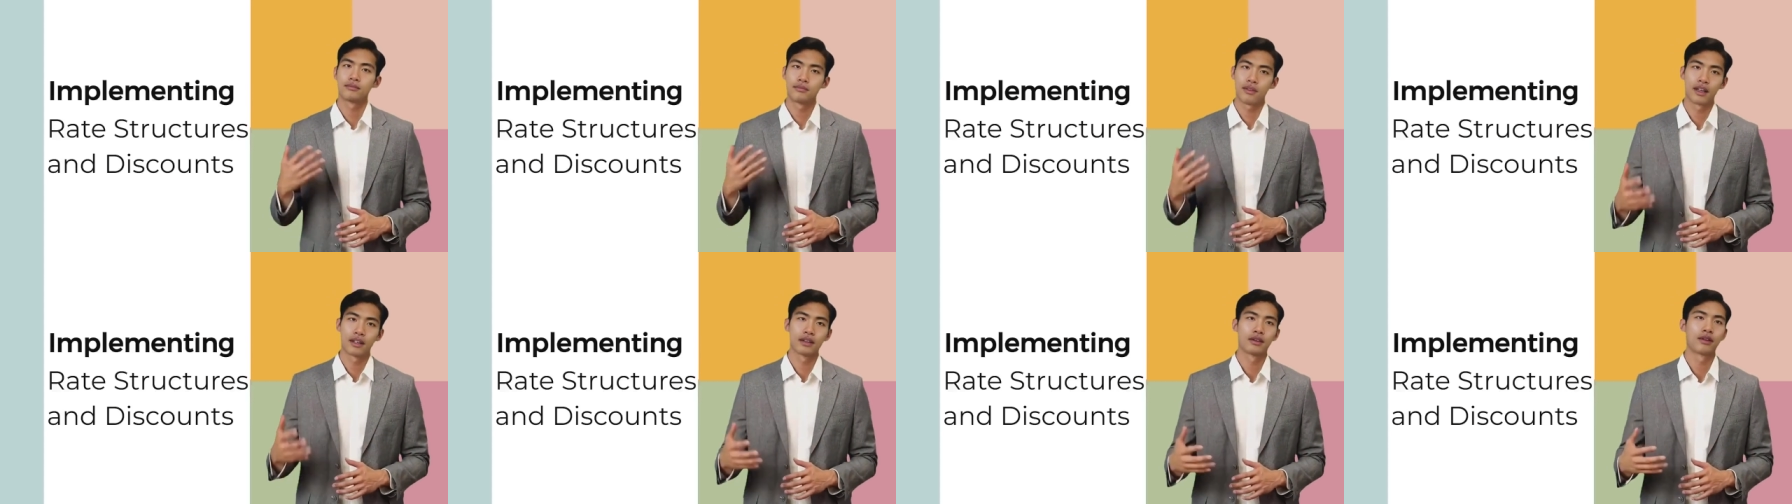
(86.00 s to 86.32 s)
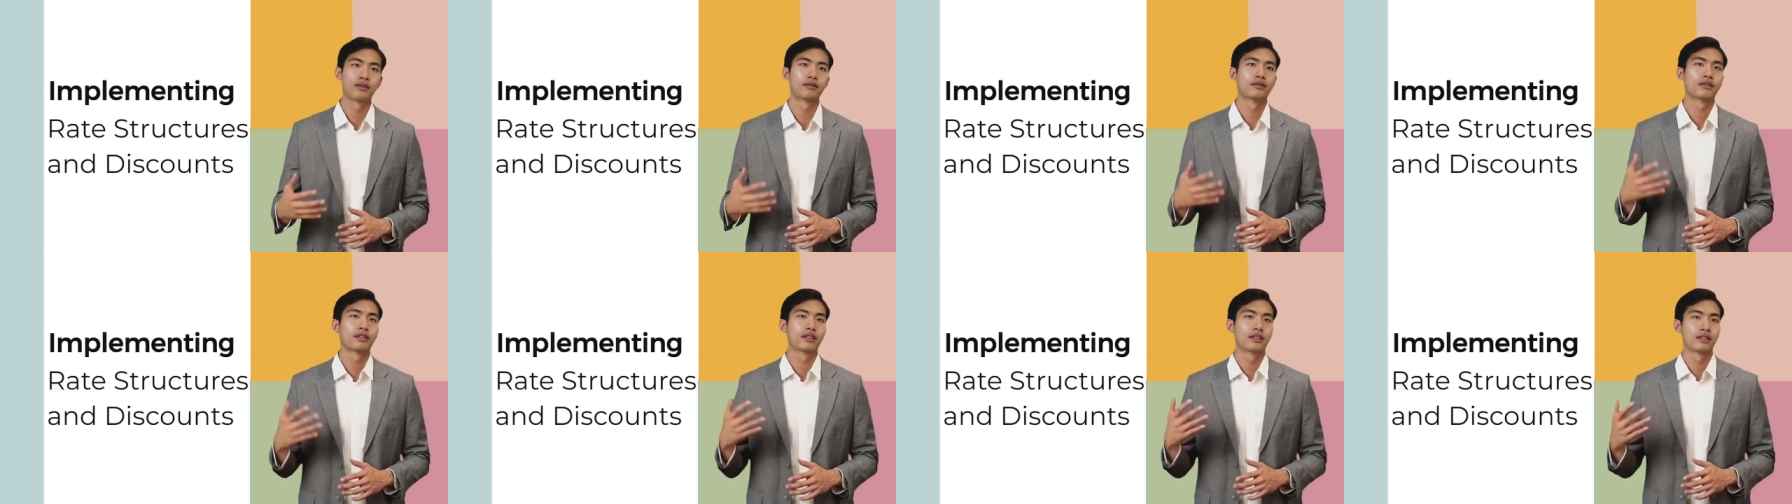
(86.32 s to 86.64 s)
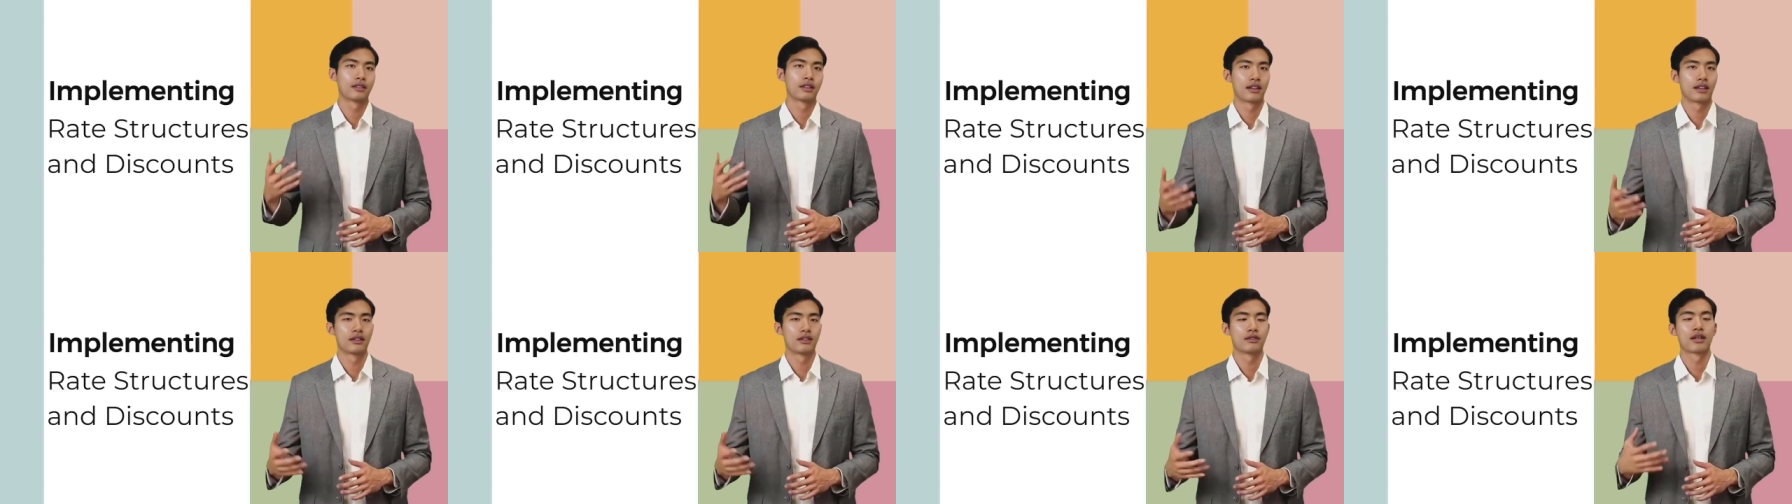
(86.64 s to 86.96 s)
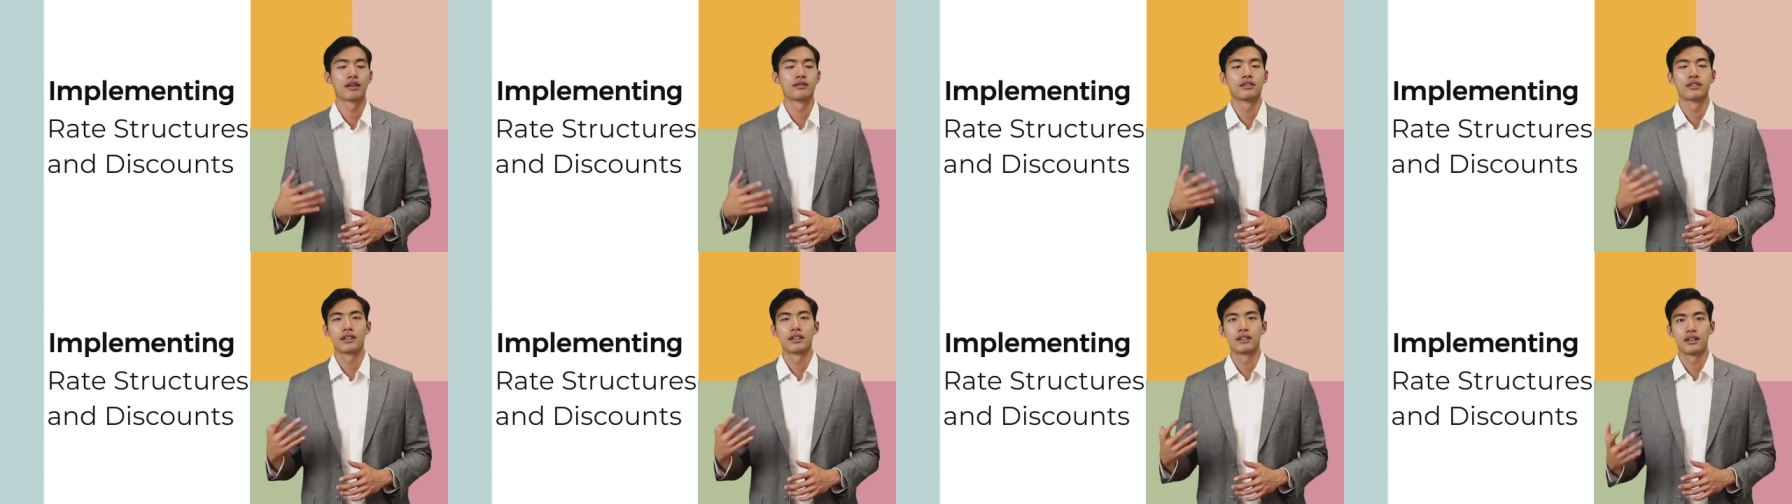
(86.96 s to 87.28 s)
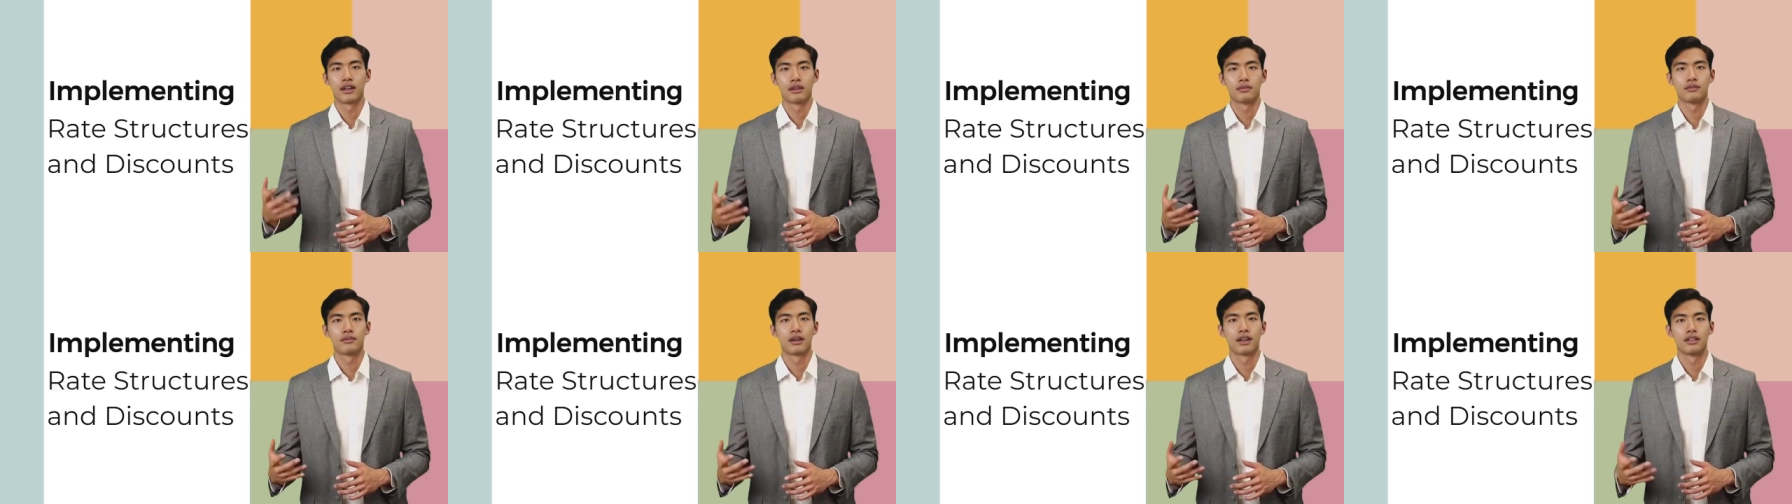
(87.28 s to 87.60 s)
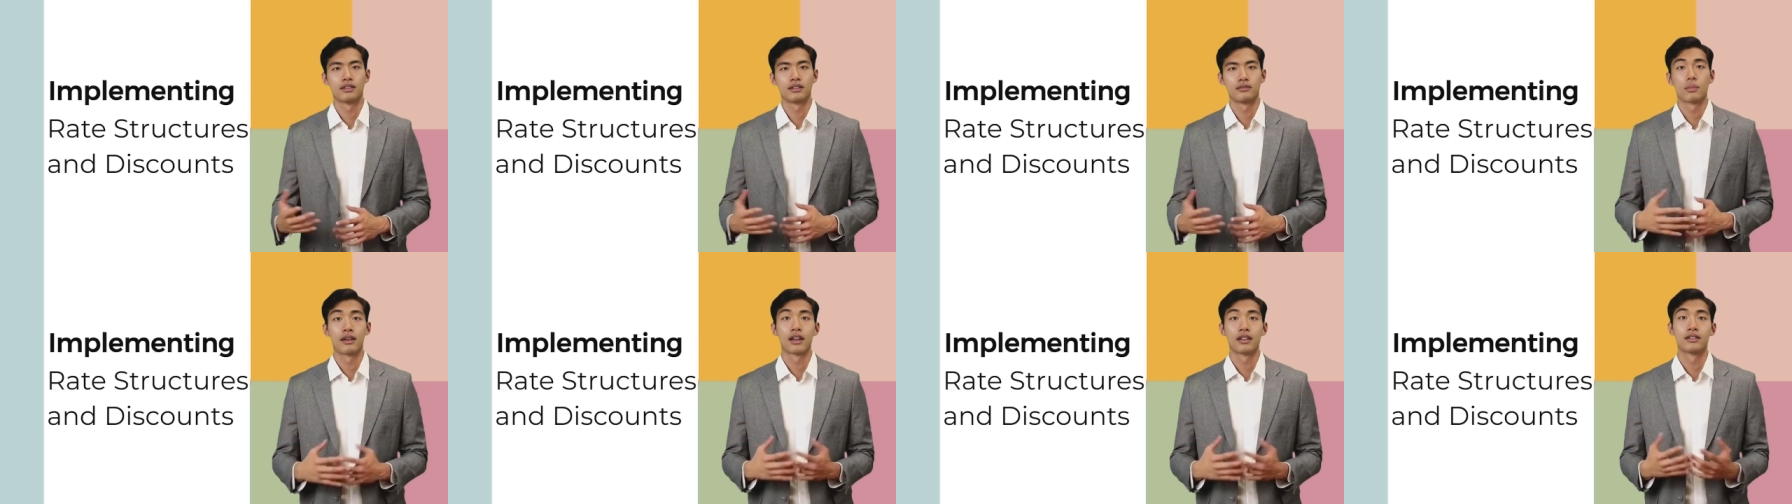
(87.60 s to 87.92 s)
By constantly adjusting their
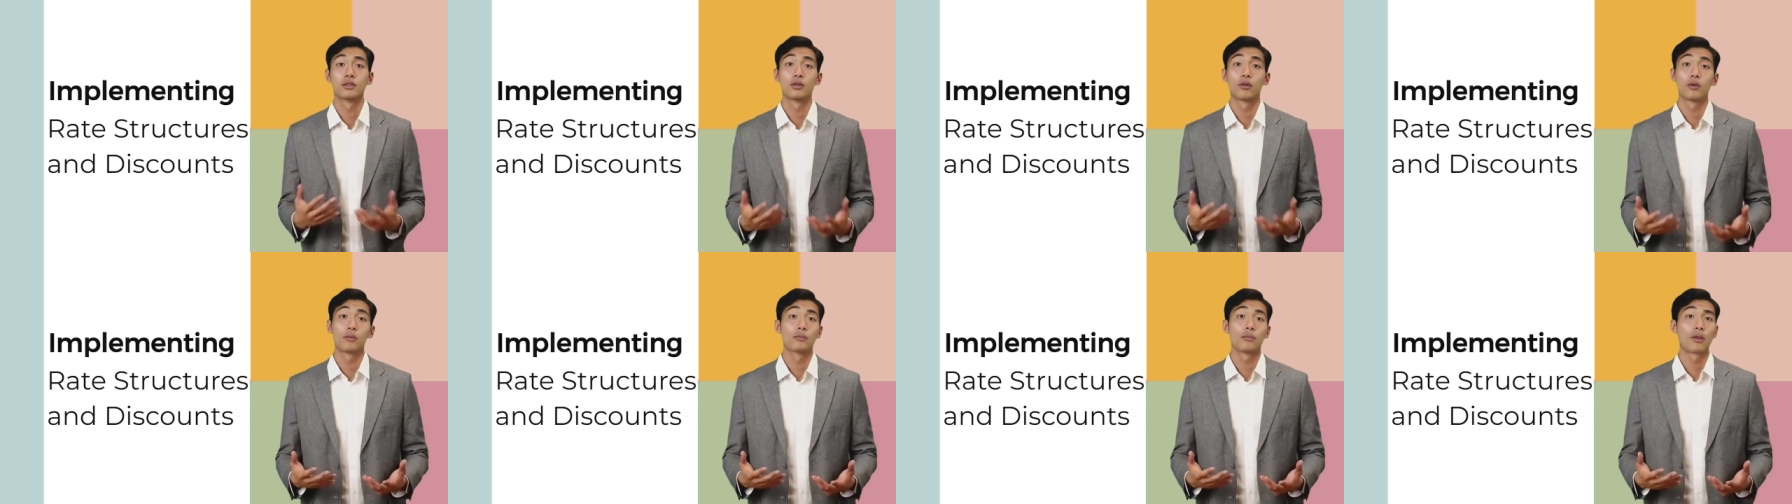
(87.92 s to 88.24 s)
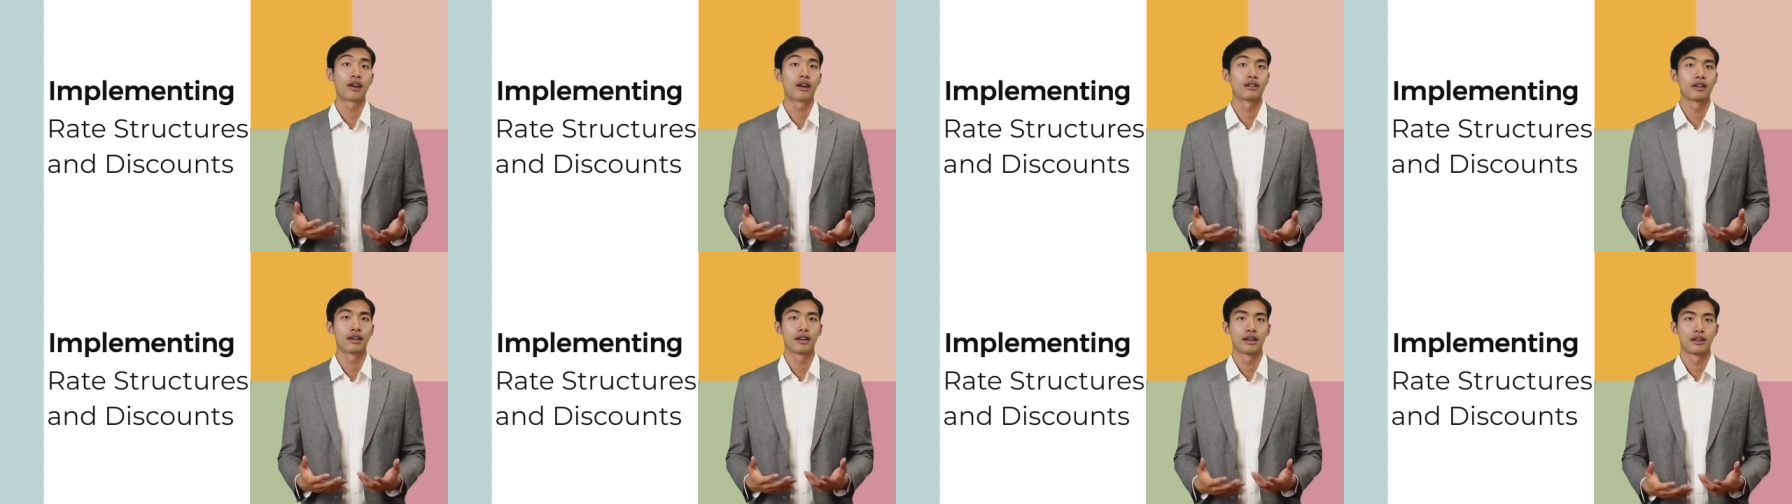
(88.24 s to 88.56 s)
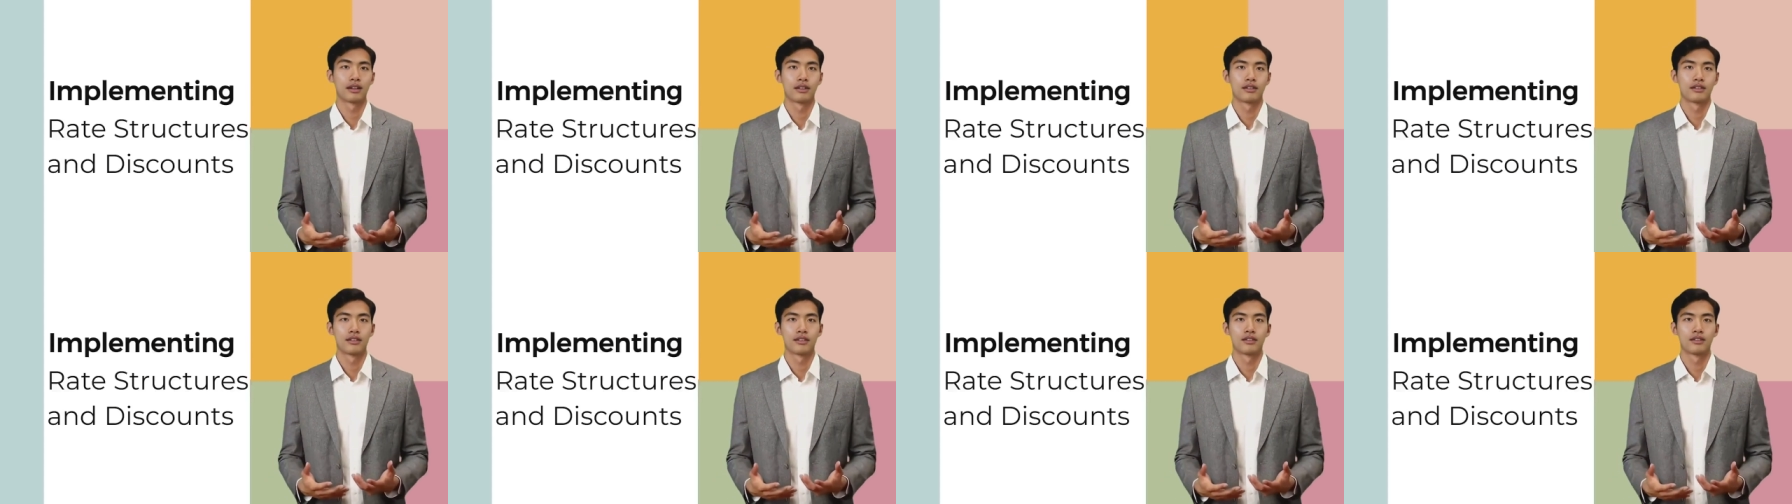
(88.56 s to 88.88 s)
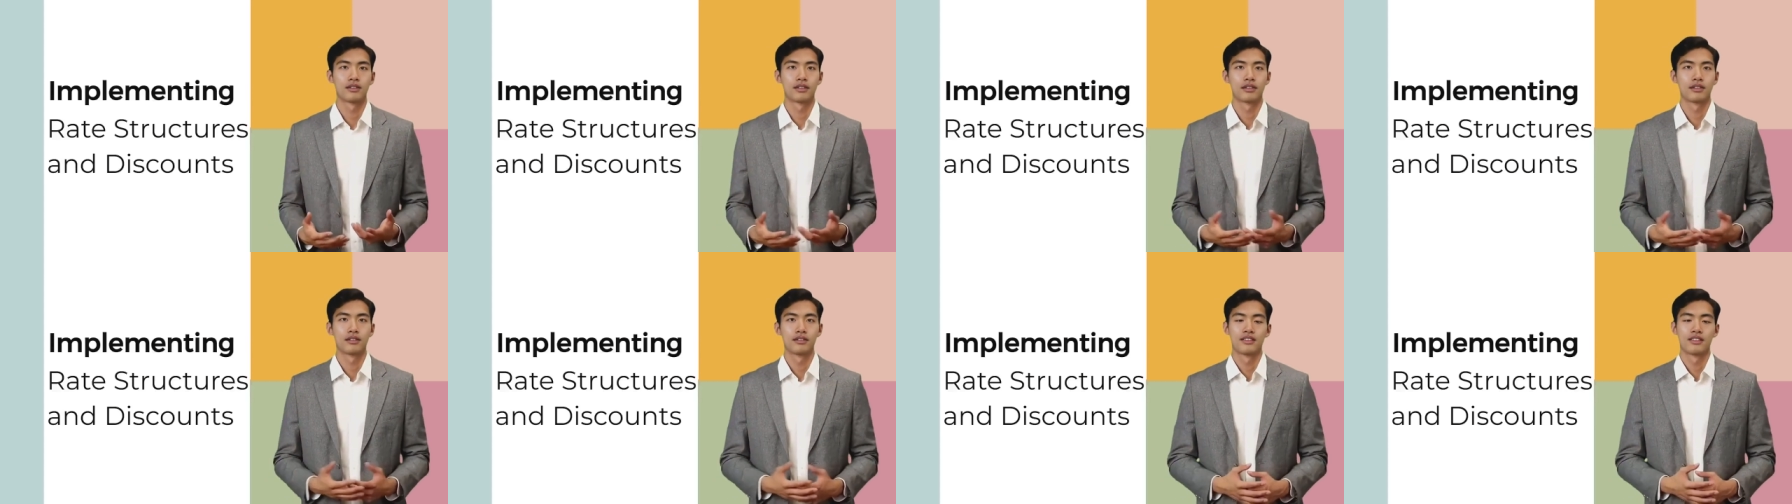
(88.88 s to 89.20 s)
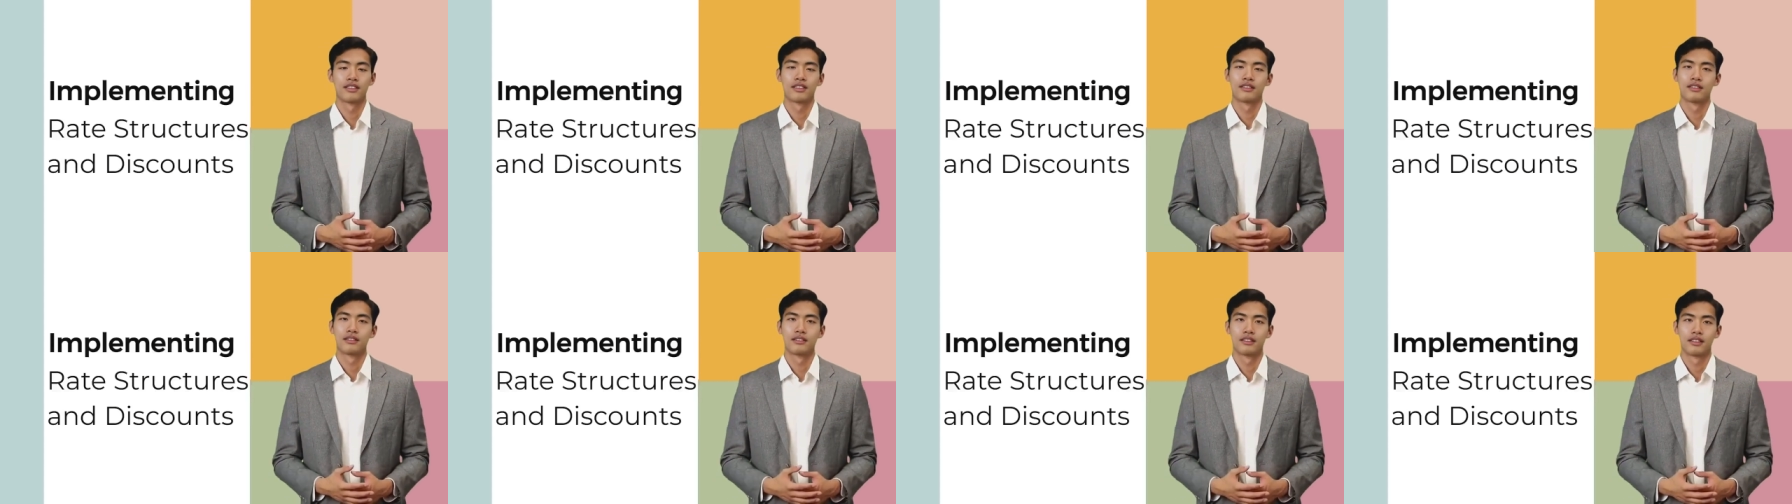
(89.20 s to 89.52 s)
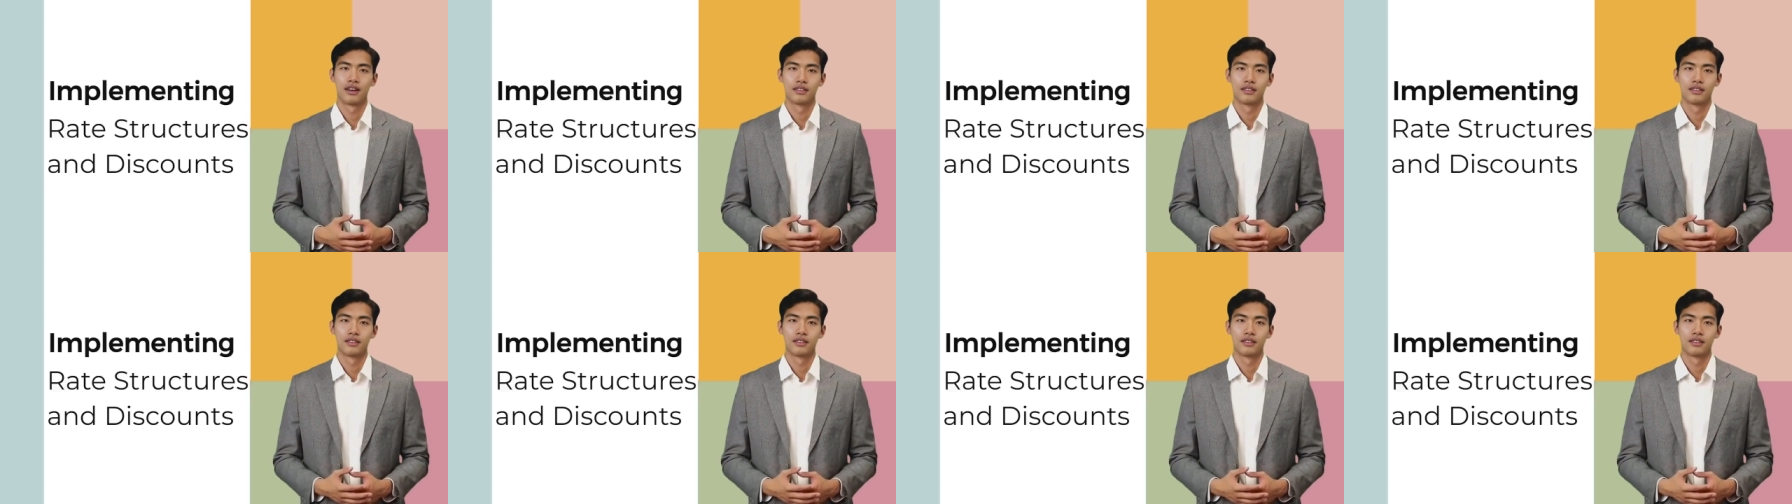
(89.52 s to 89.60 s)
rates based on market conditions,